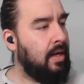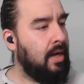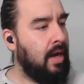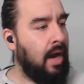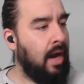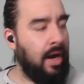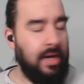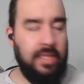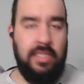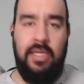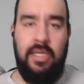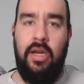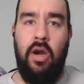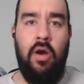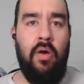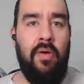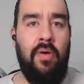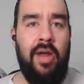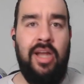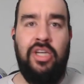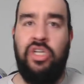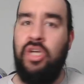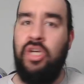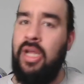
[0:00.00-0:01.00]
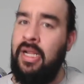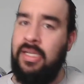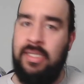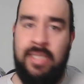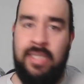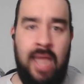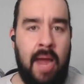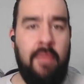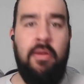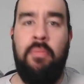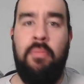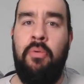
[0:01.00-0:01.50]
Honestly, ROH, it's
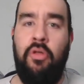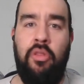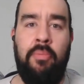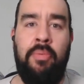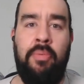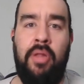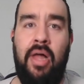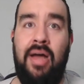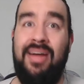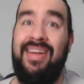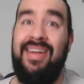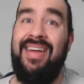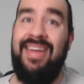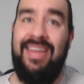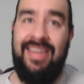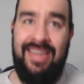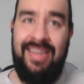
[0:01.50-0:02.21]
time to pull the plug.